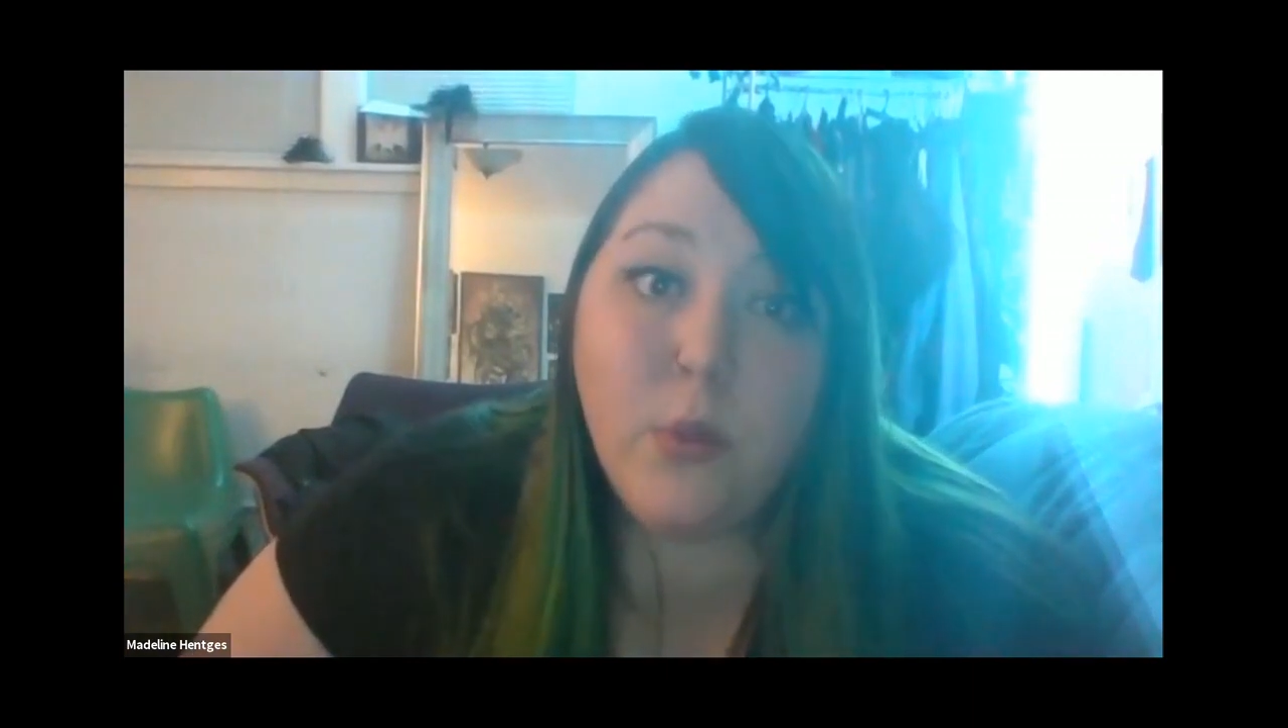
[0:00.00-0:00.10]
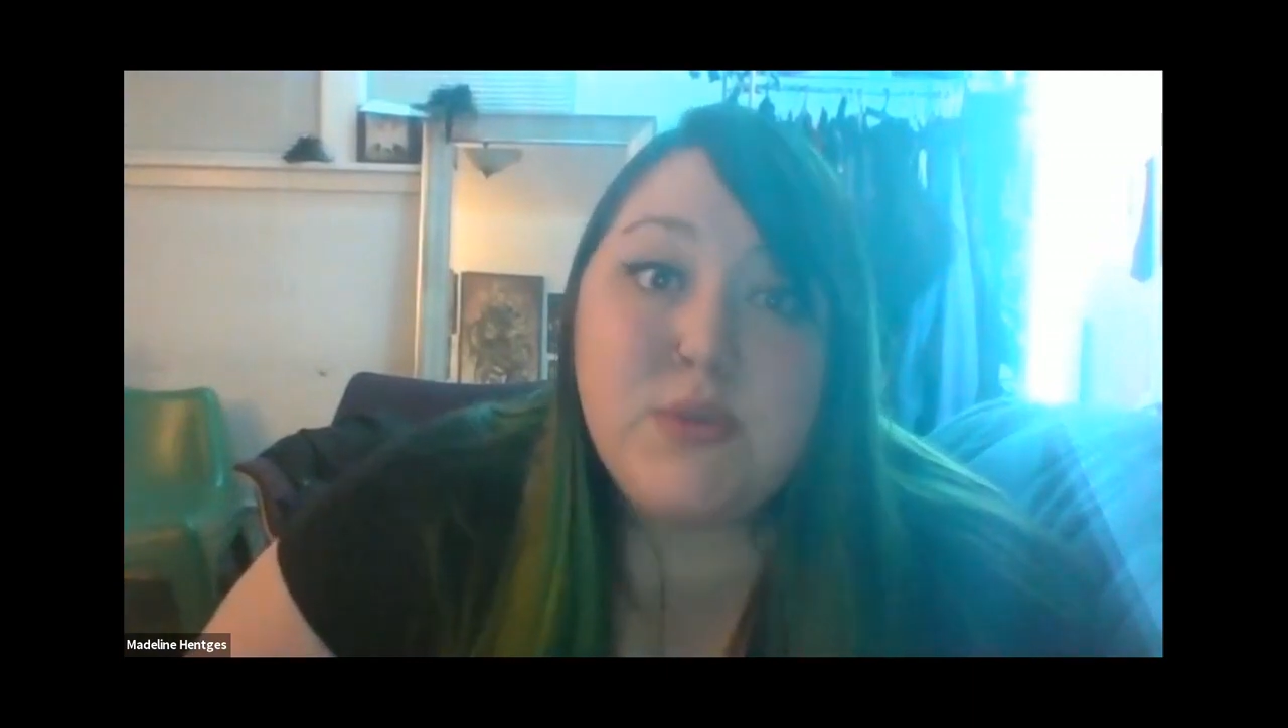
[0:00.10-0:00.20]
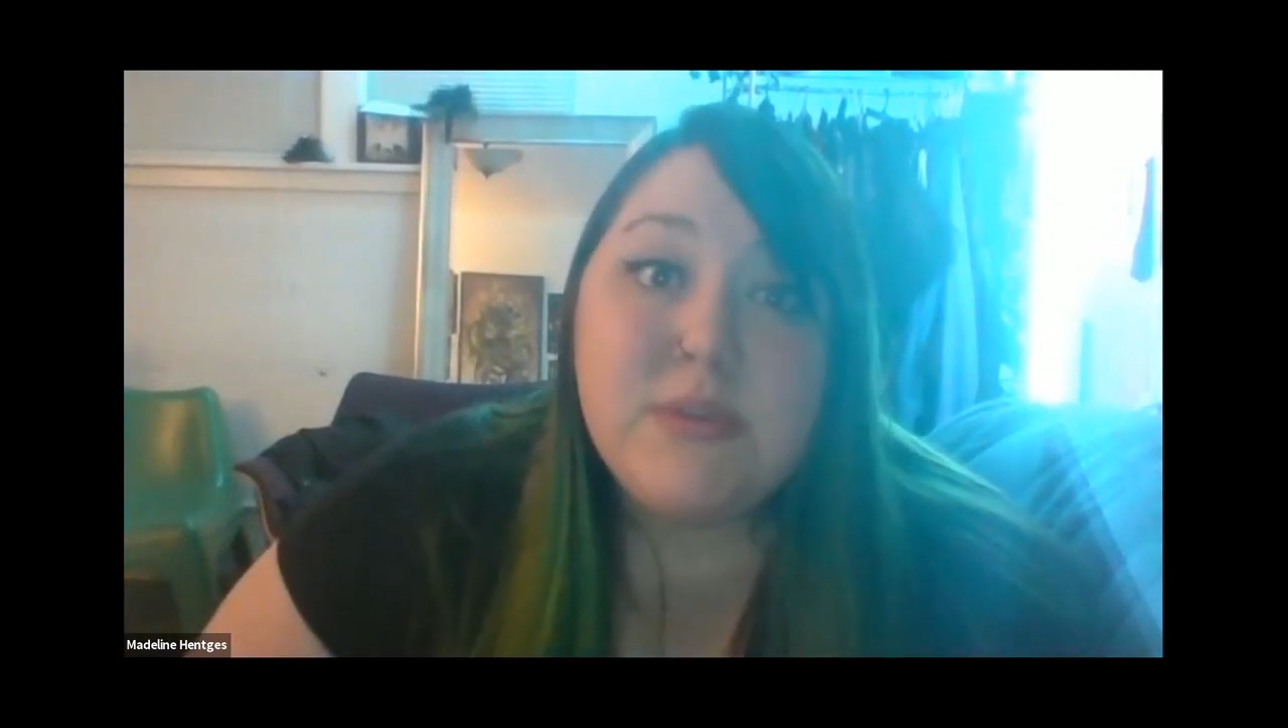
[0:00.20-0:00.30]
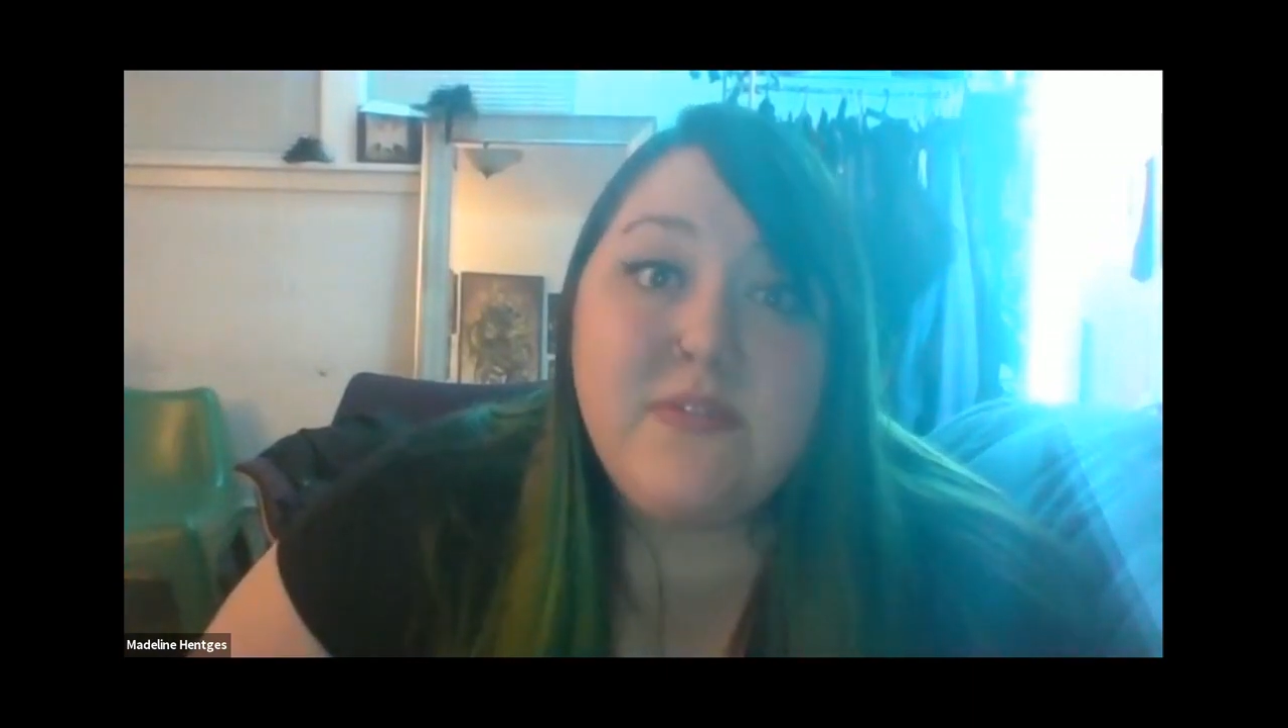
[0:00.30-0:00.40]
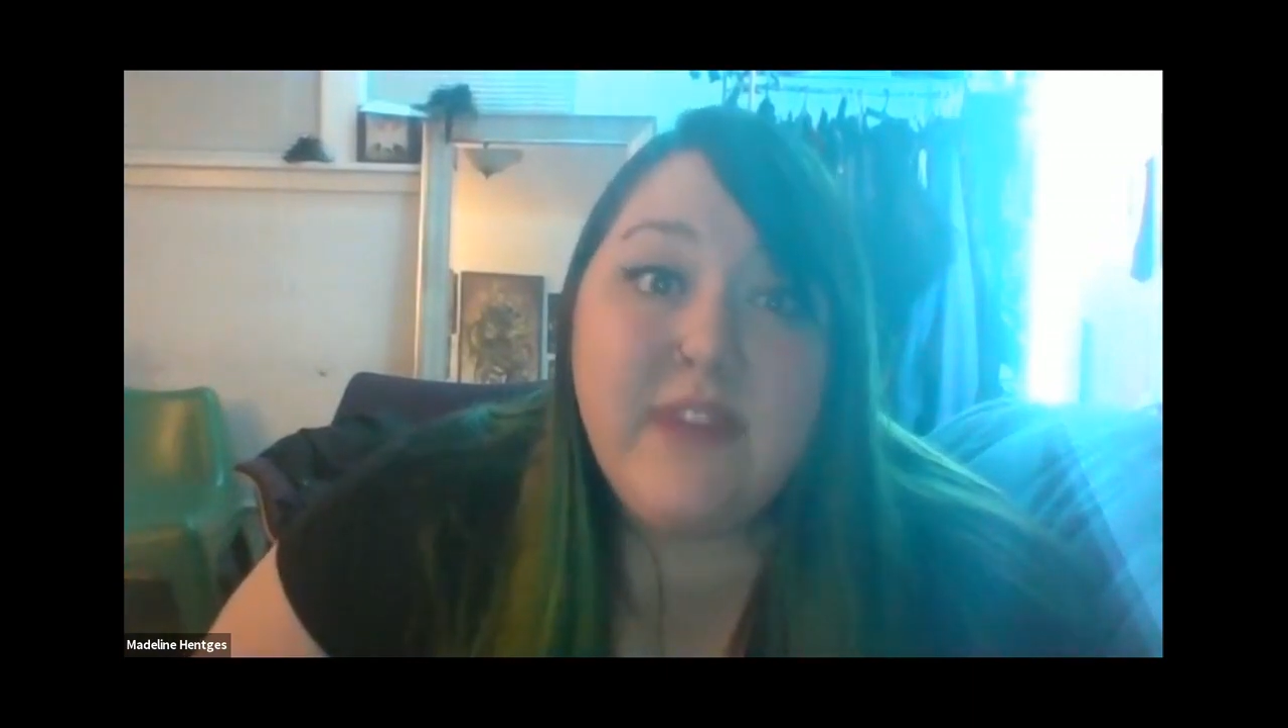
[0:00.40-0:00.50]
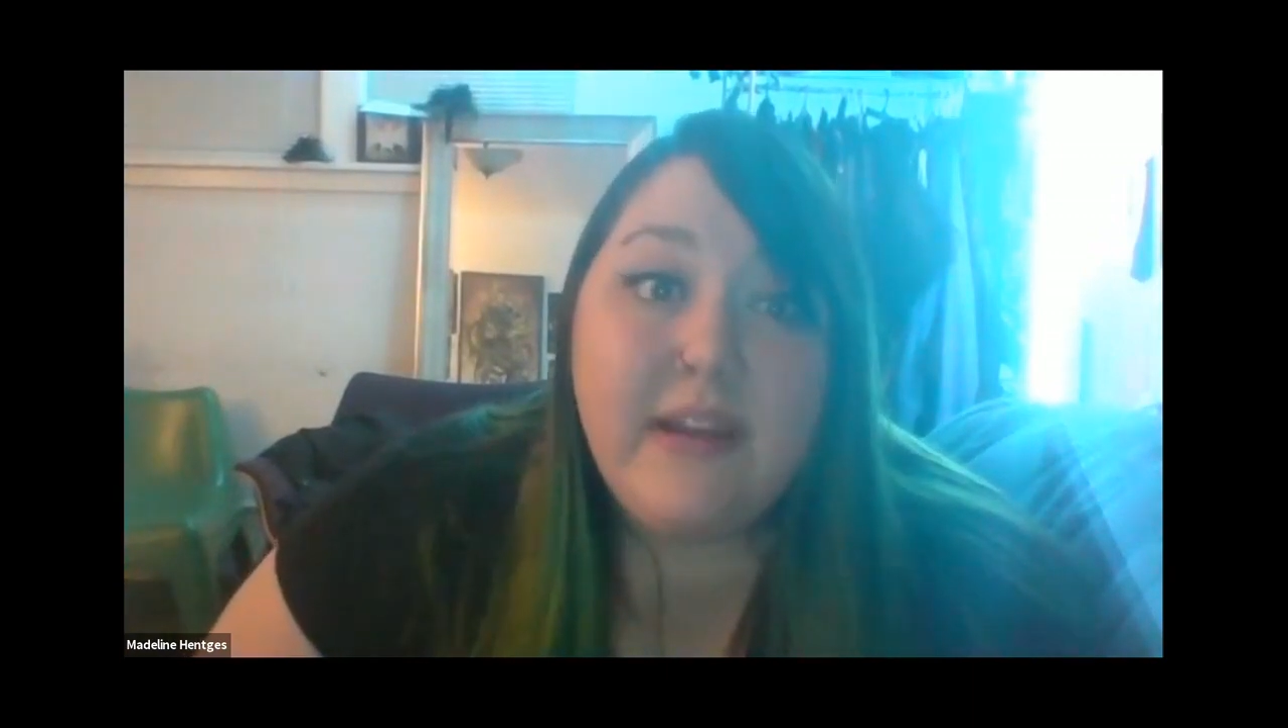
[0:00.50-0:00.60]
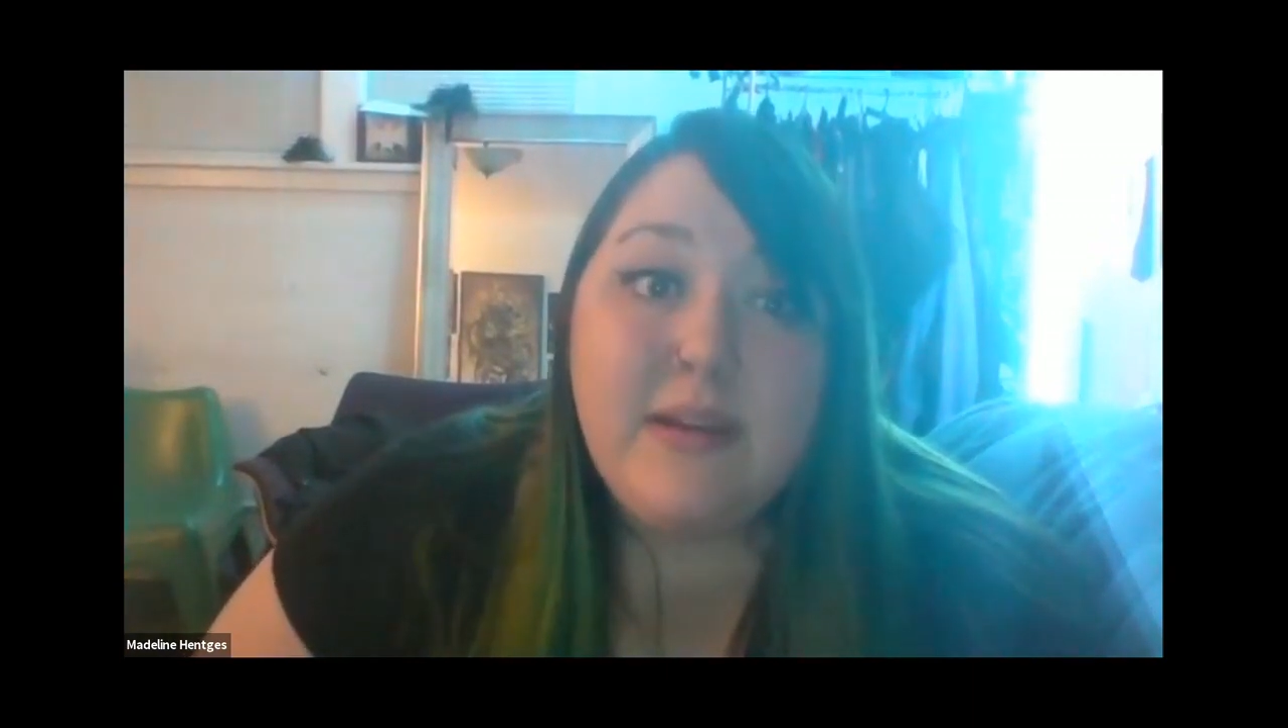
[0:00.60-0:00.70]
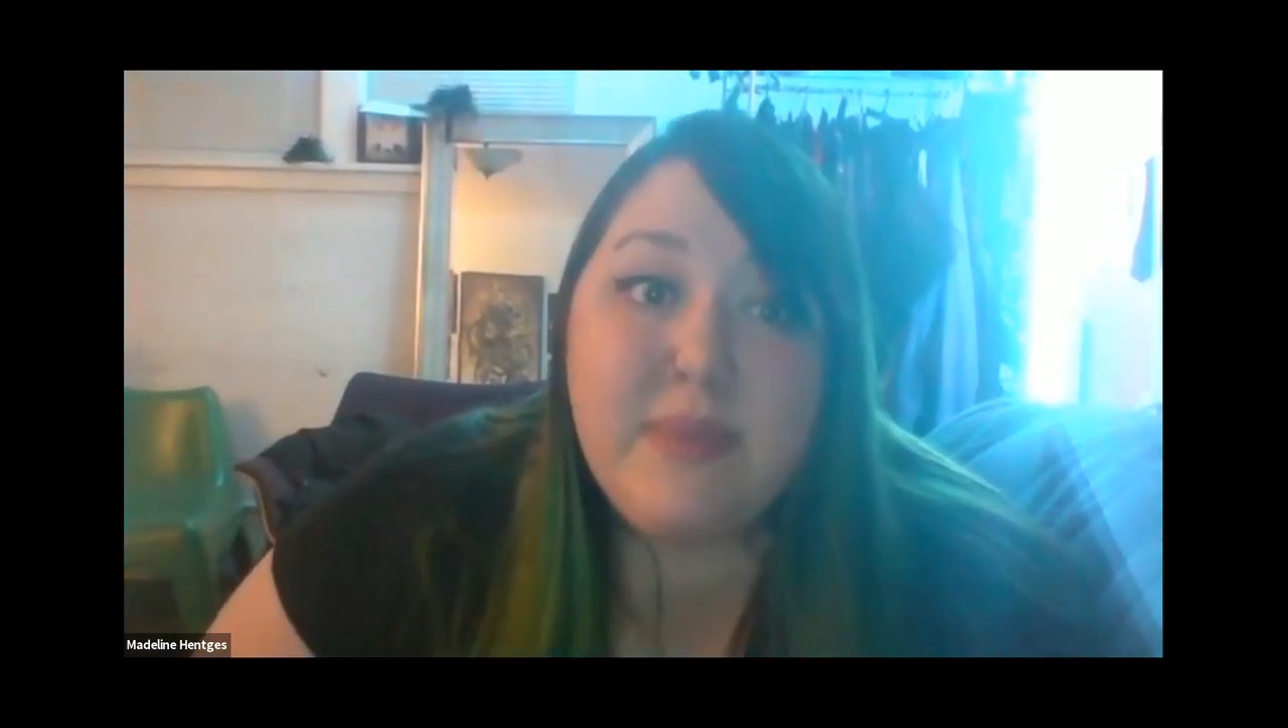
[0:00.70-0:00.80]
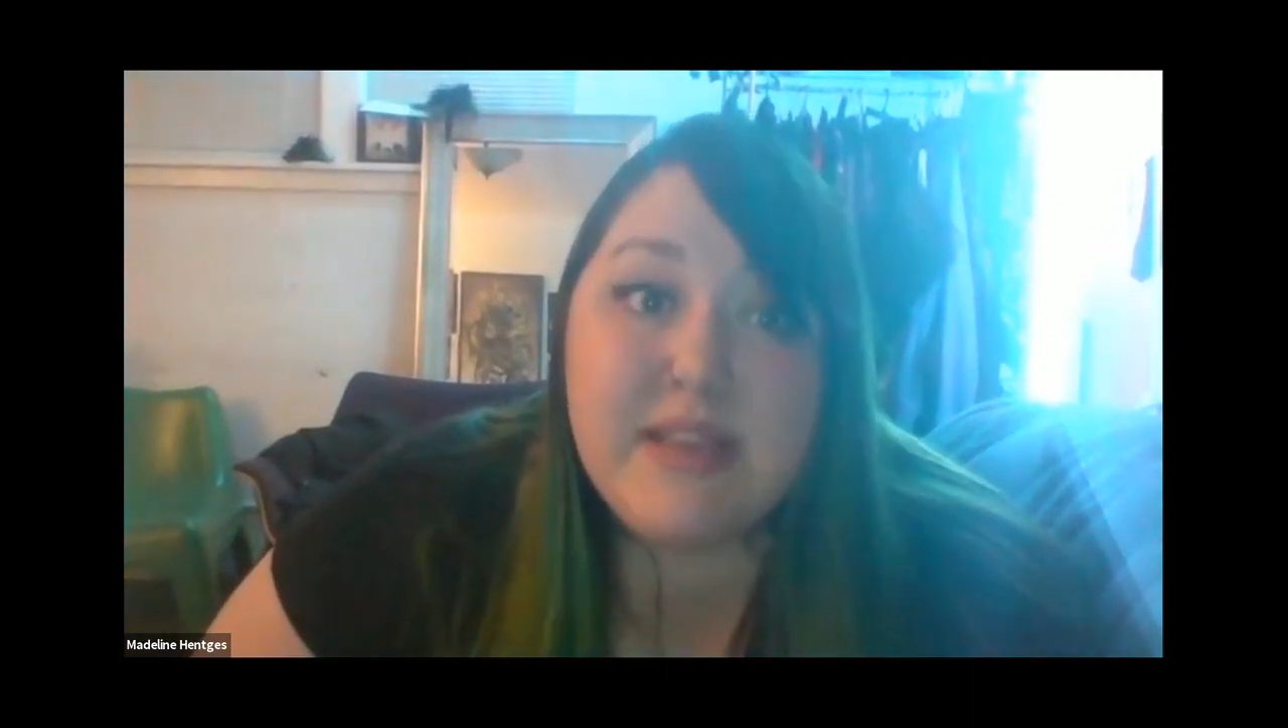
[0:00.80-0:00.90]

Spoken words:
which was very